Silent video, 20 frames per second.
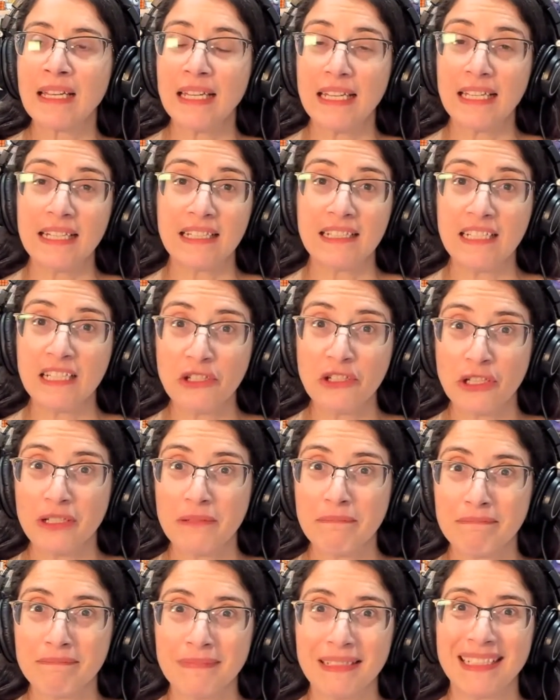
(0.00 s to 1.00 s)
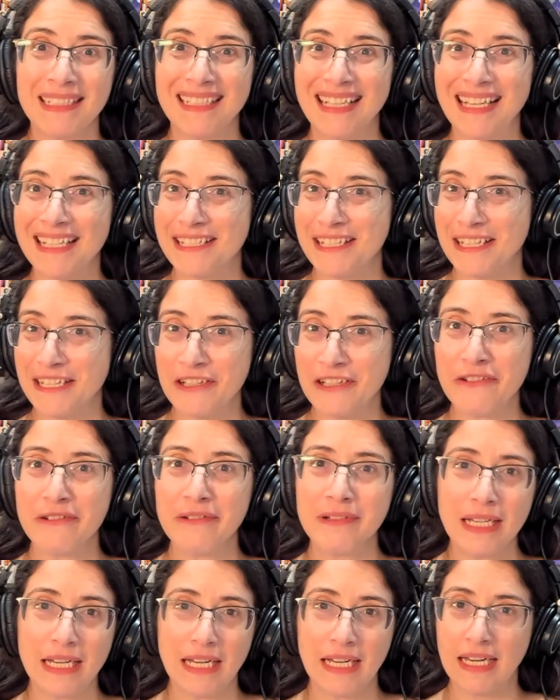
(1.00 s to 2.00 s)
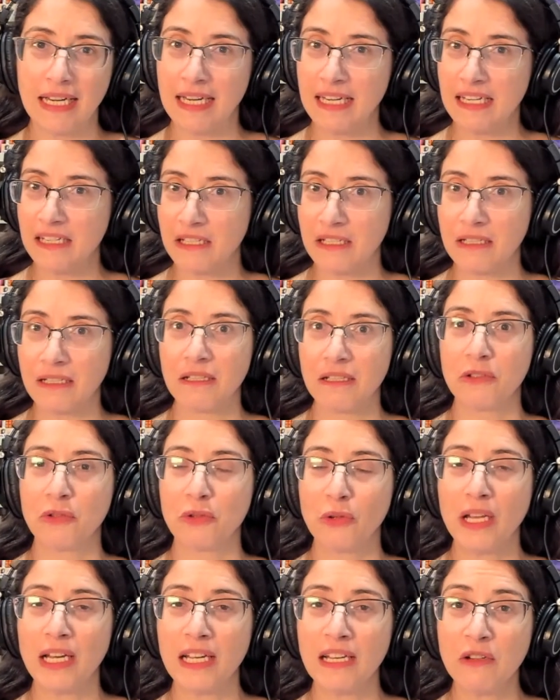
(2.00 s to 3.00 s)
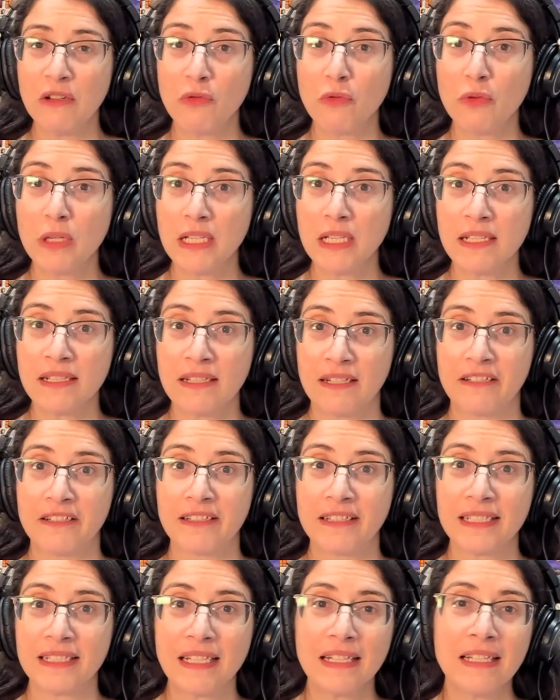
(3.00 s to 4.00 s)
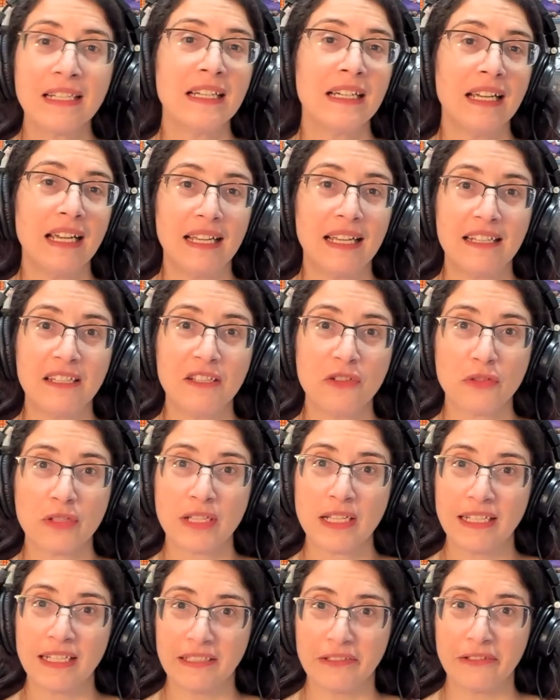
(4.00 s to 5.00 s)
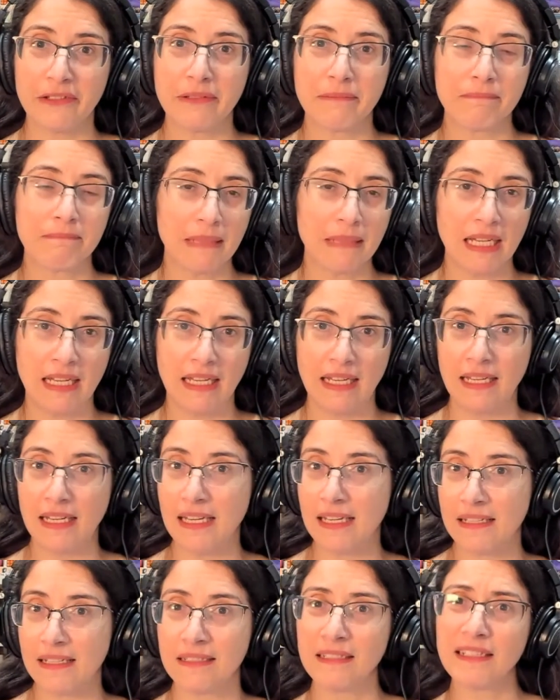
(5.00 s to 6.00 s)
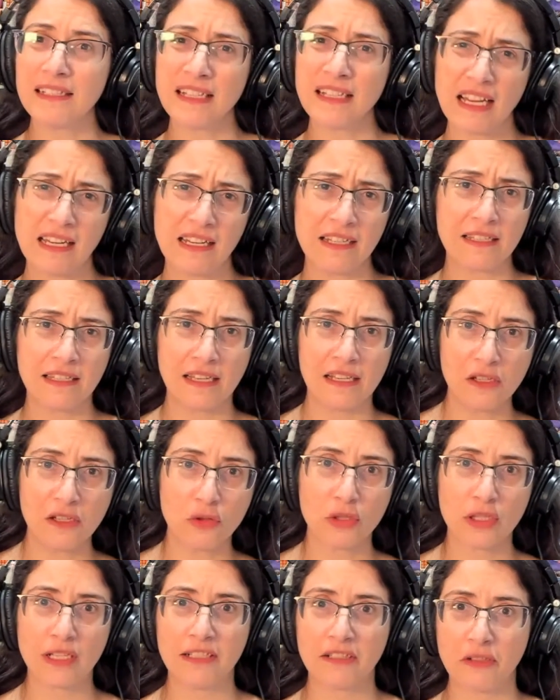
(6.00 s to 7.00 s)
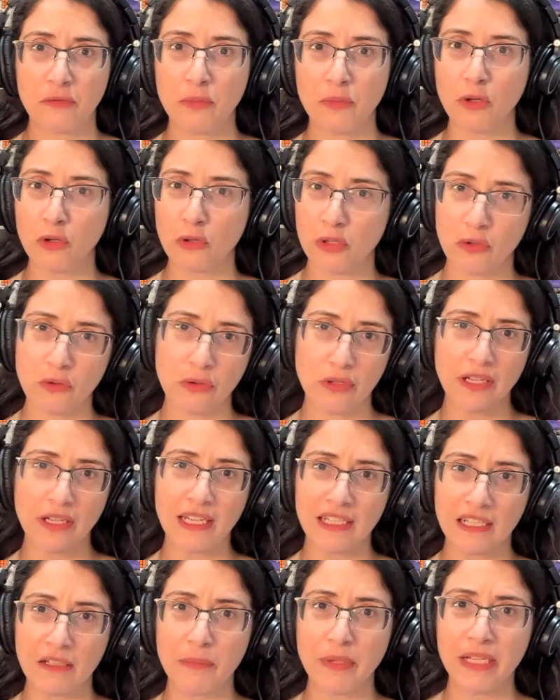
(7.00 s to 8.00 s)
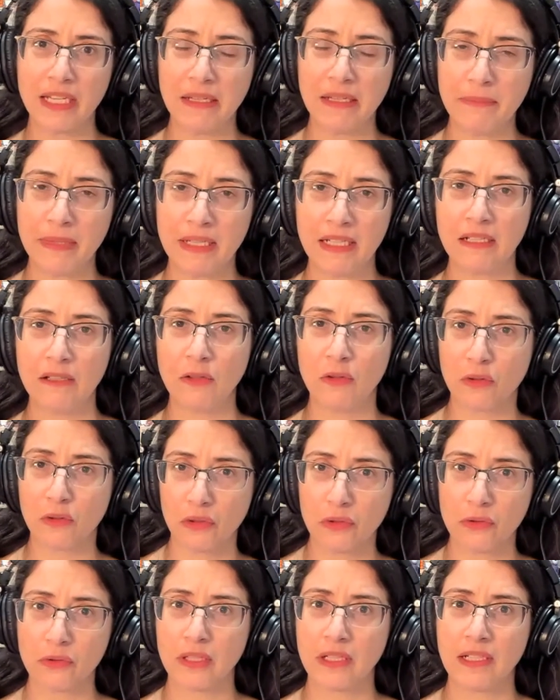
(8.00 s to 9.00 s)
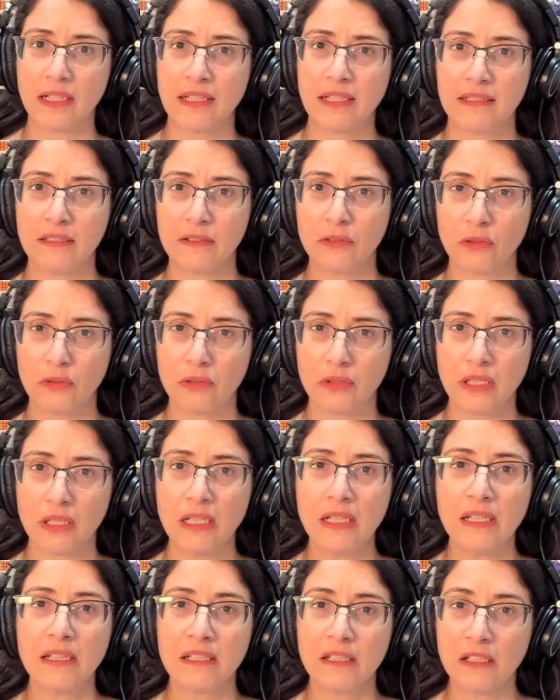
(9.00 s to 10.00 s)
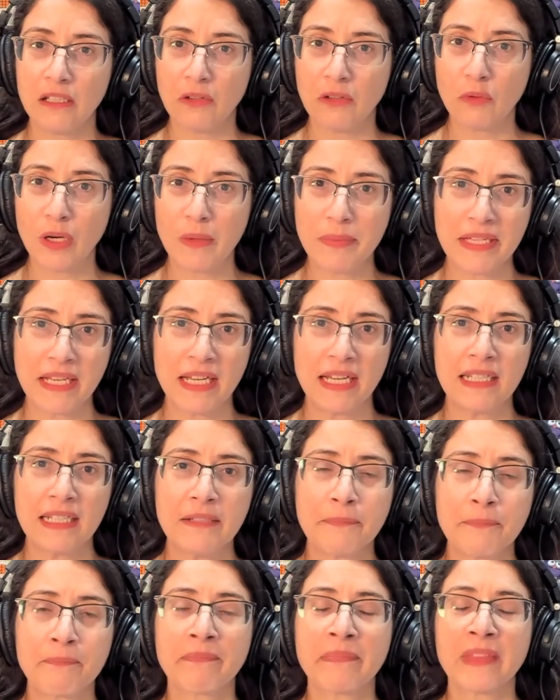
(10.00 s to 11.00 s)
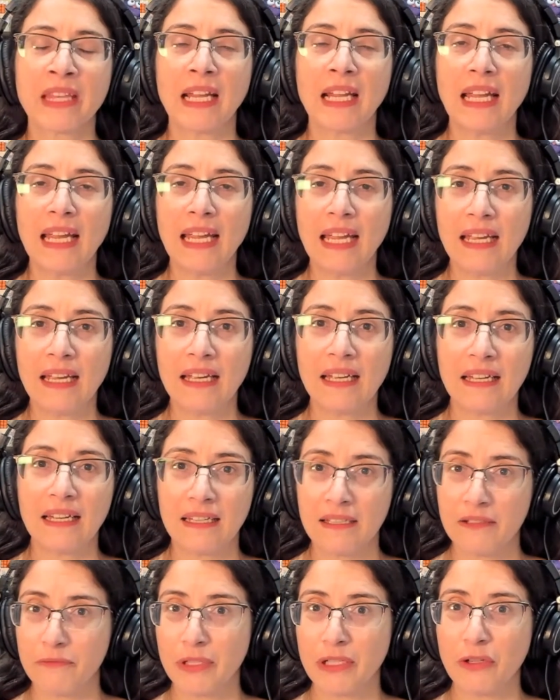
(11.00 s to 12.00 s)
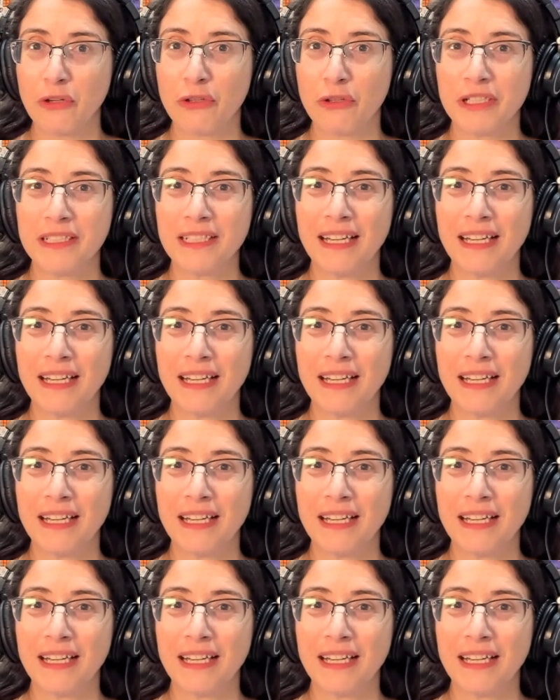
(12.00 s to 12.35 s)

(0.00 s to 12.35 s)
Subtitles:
In addition, in the last year, in July, we started a newsletter. And like it's a newsletter blog, so you can get it by email or you can get it on the website. We call it